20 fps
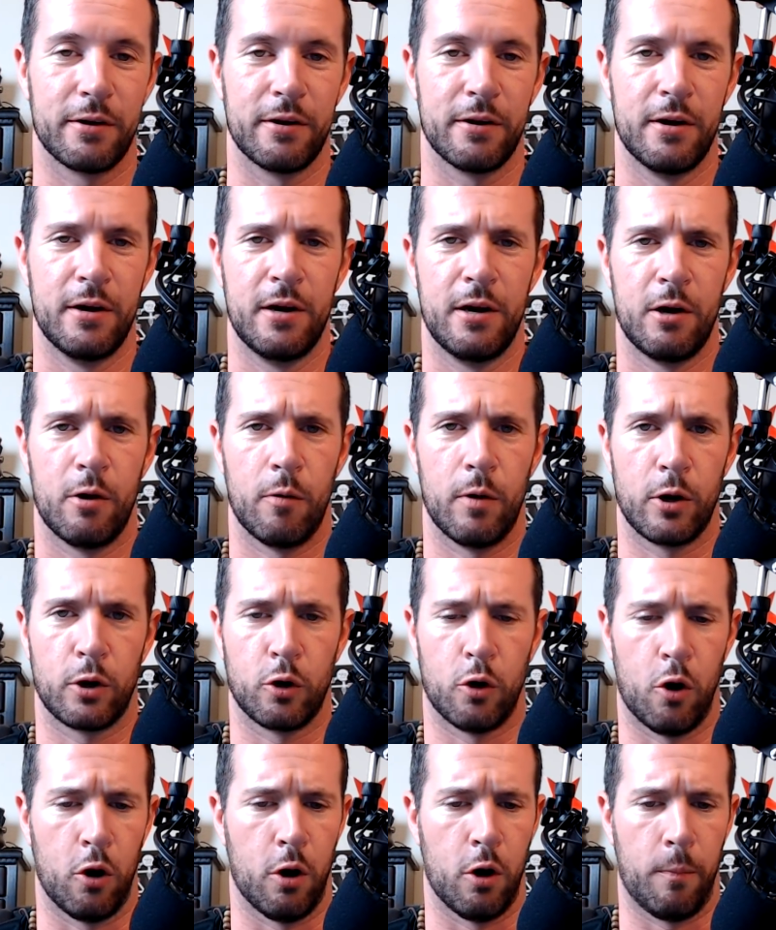But we
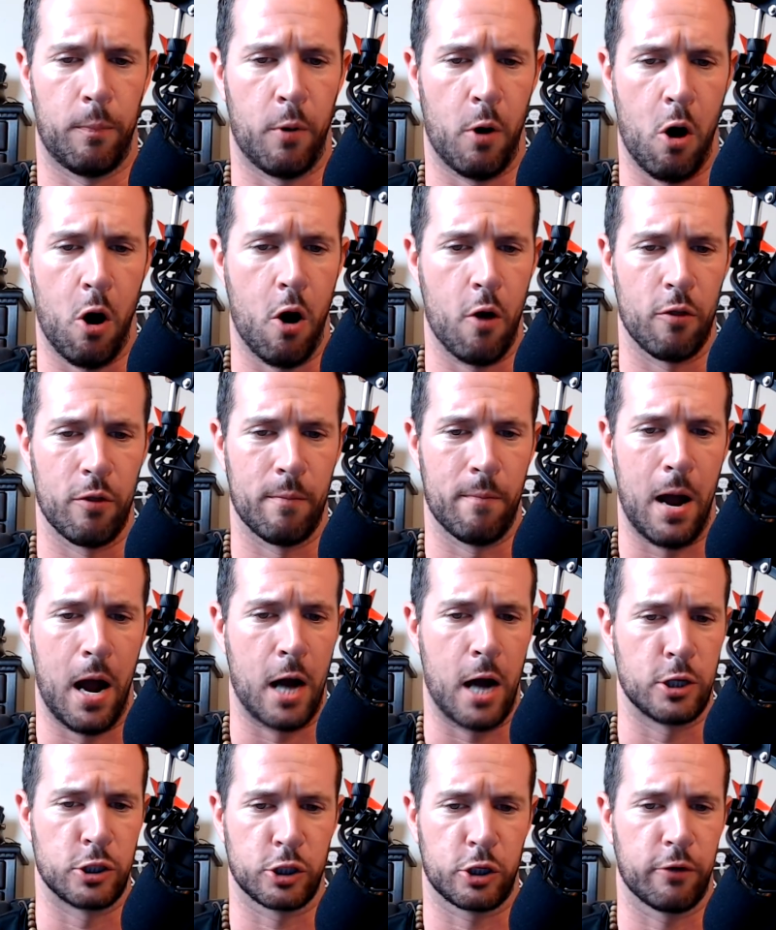call upon the
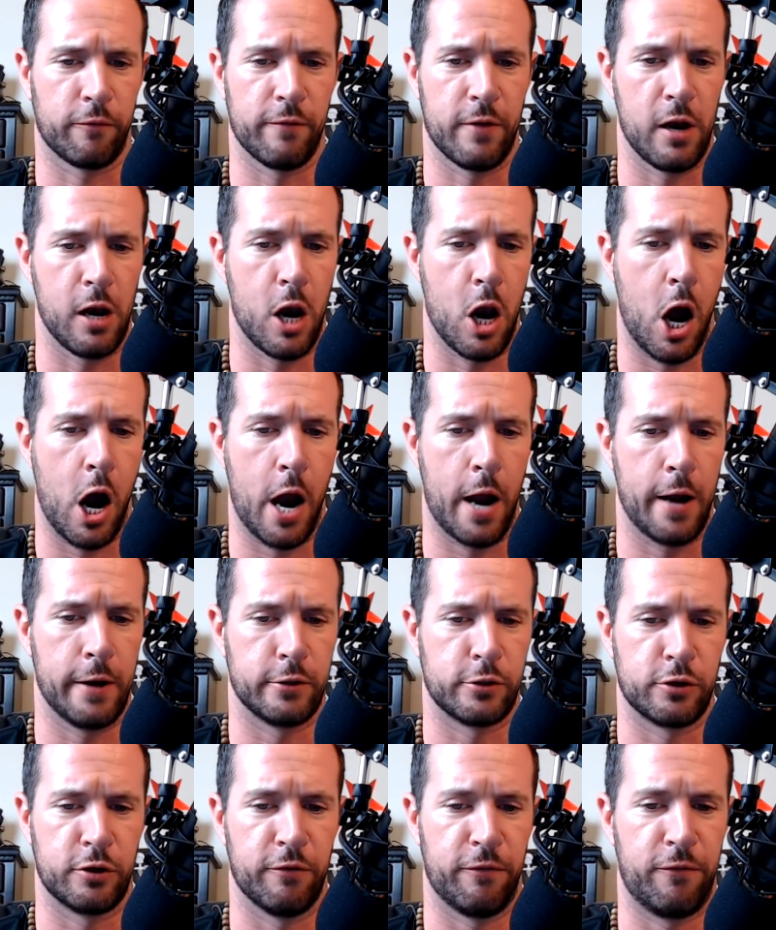magic of the
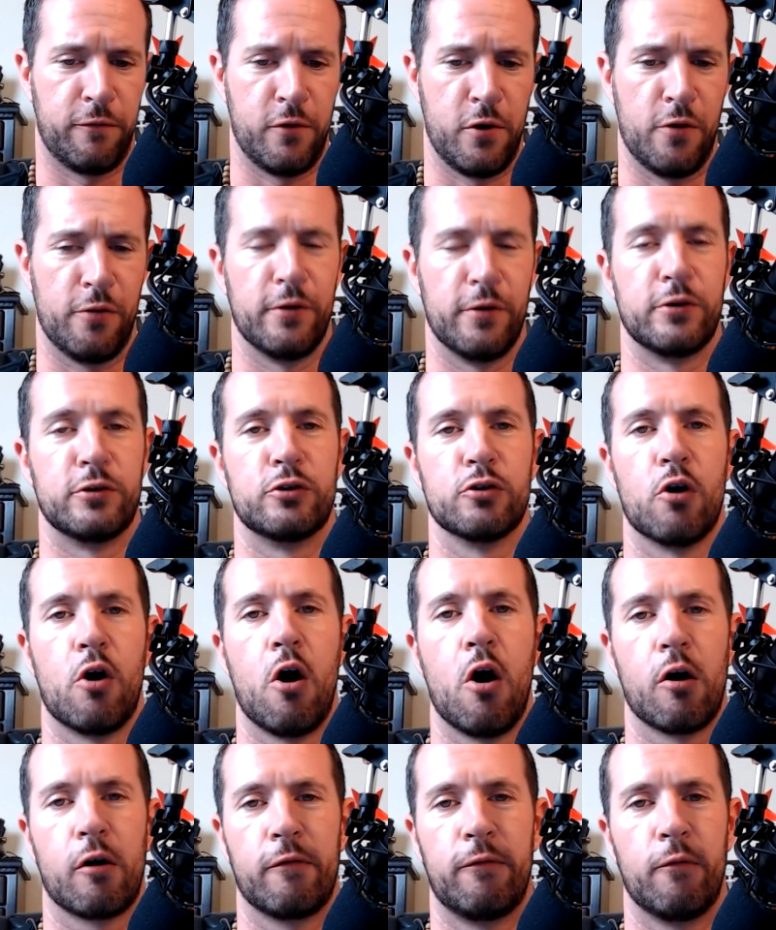light to defeat the
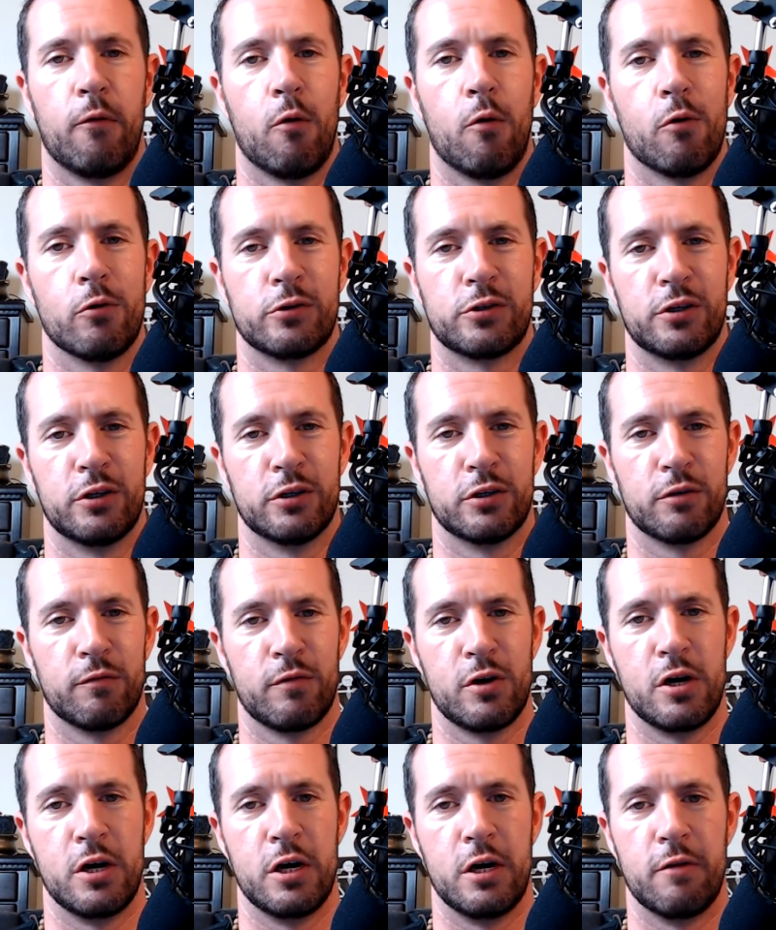dark forces
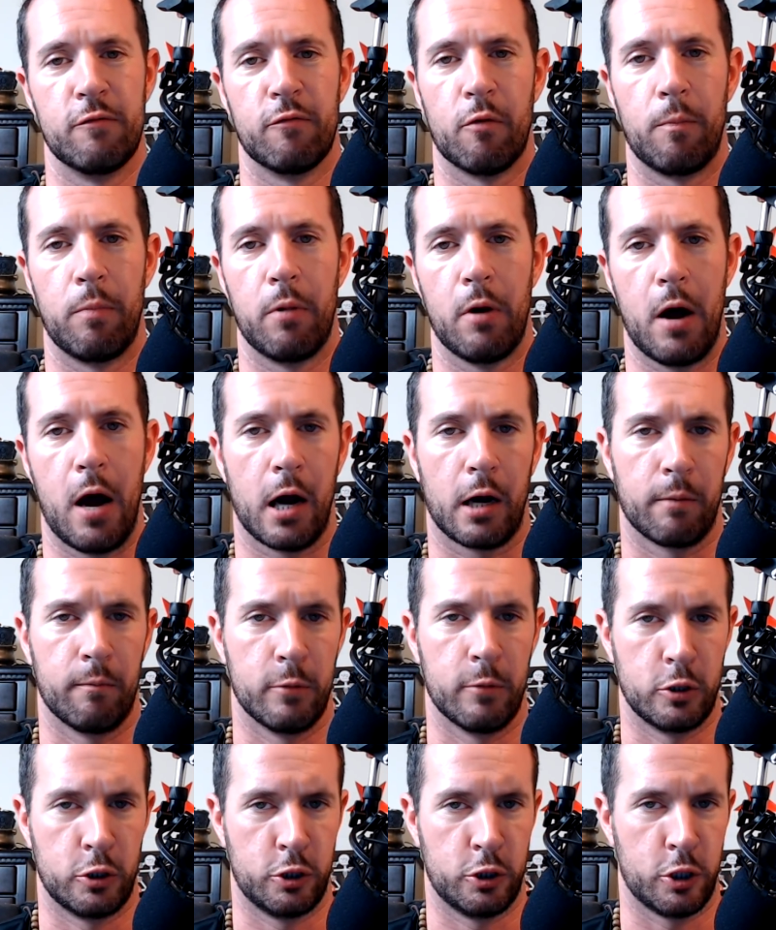of the evil
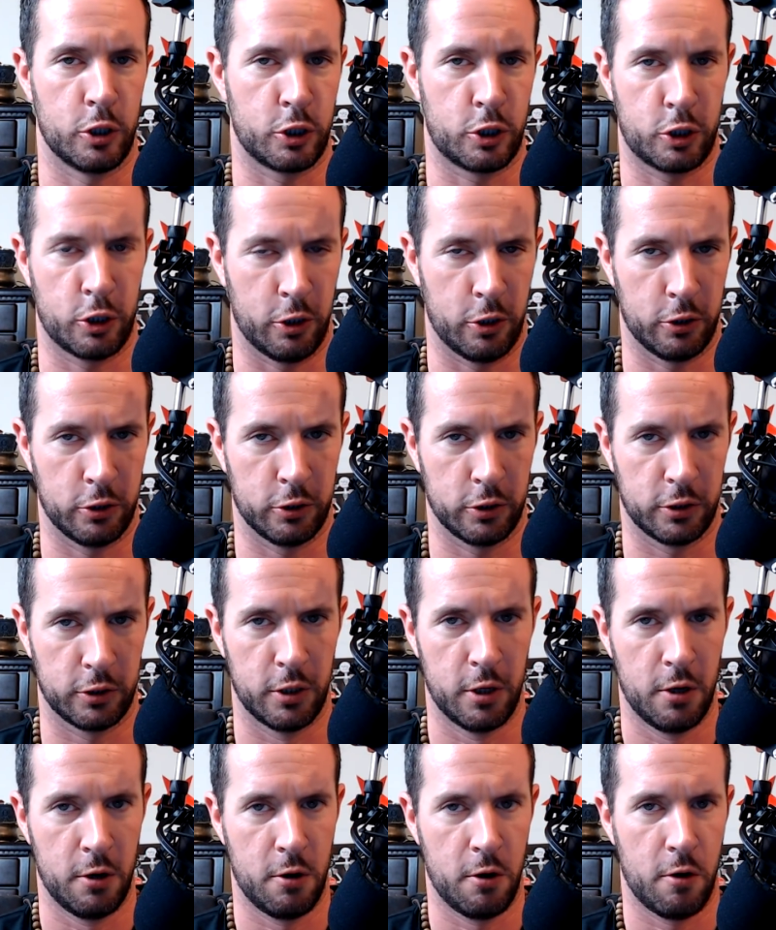black
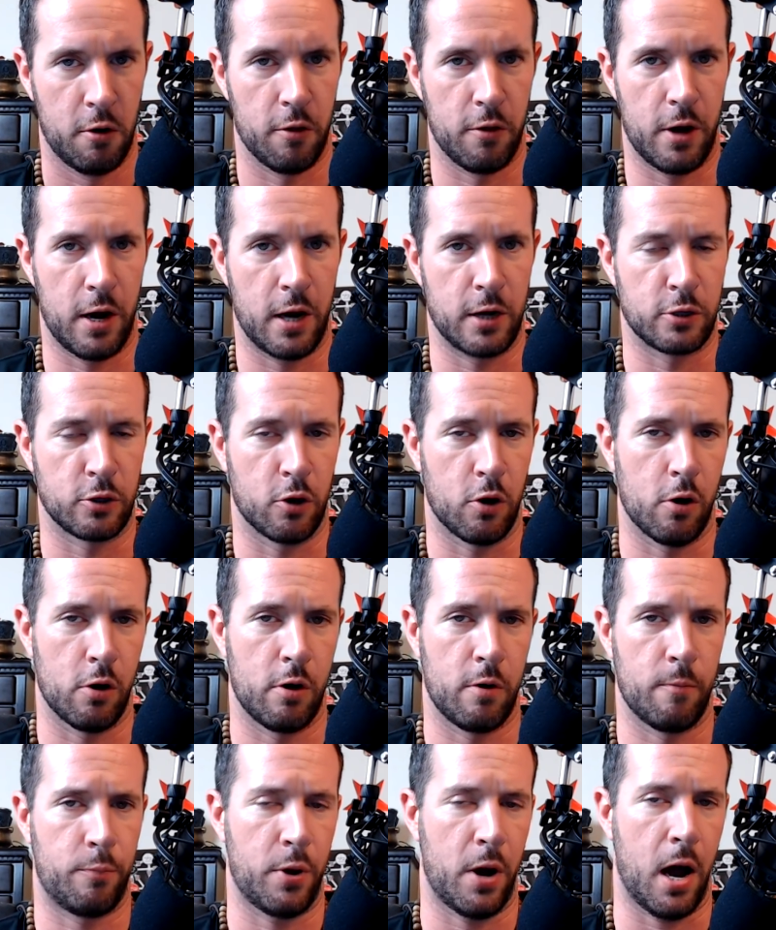magicians that
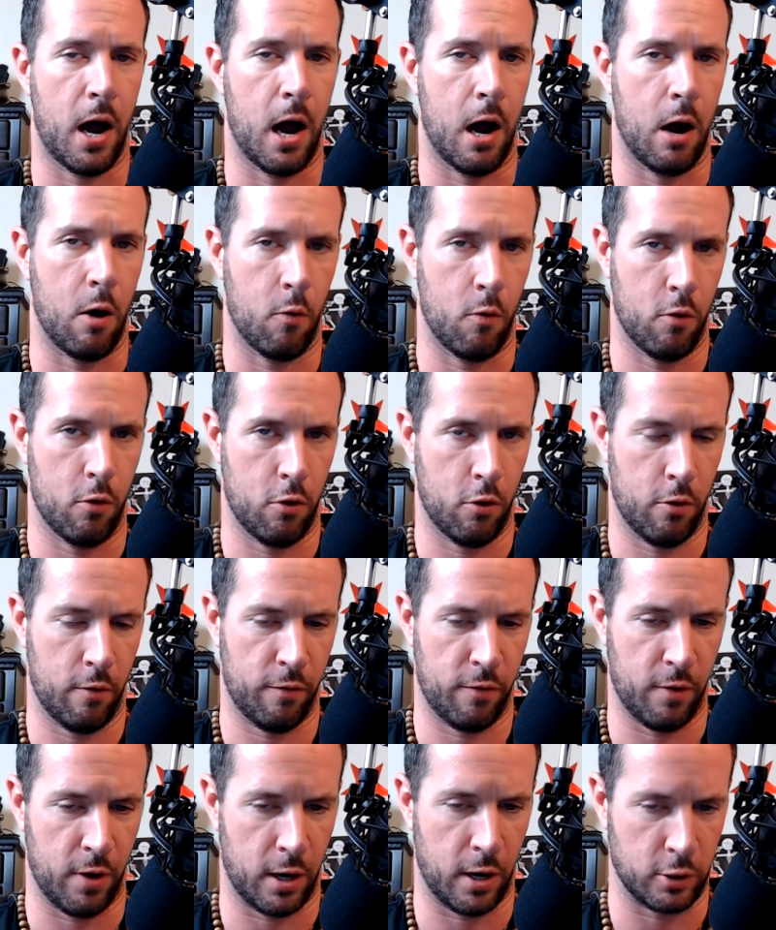are in
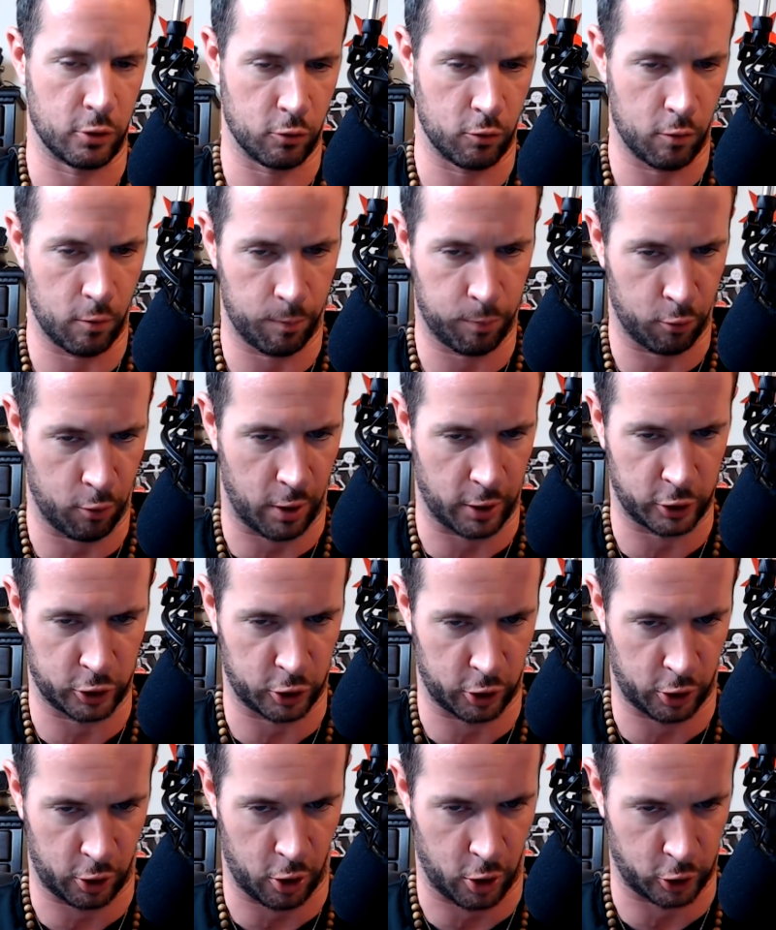power and that are
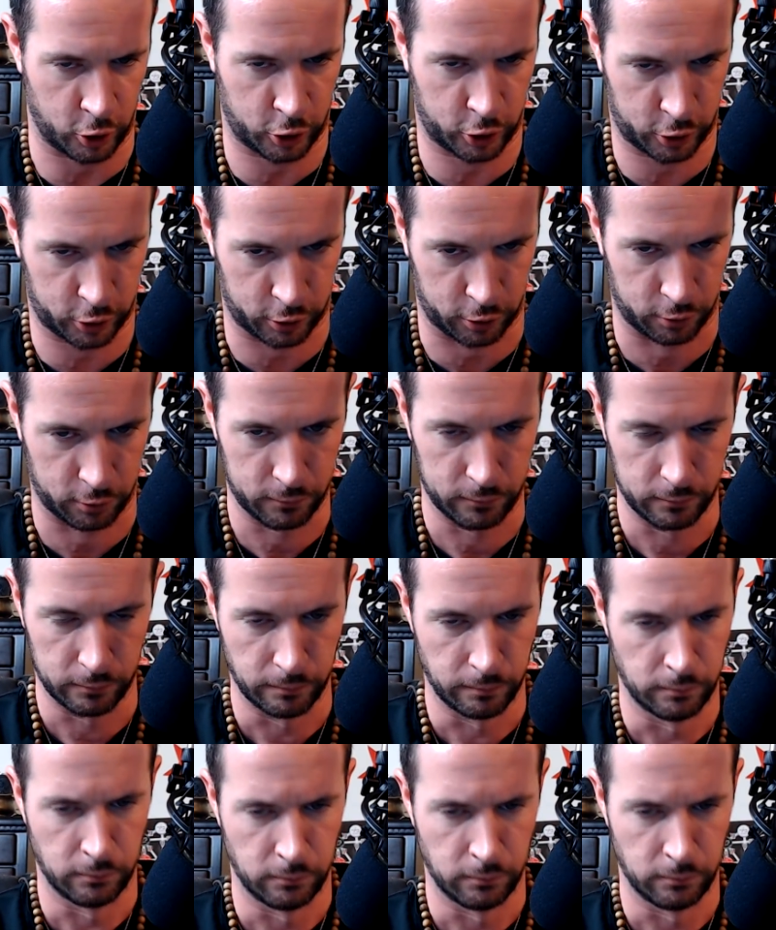oppressing us.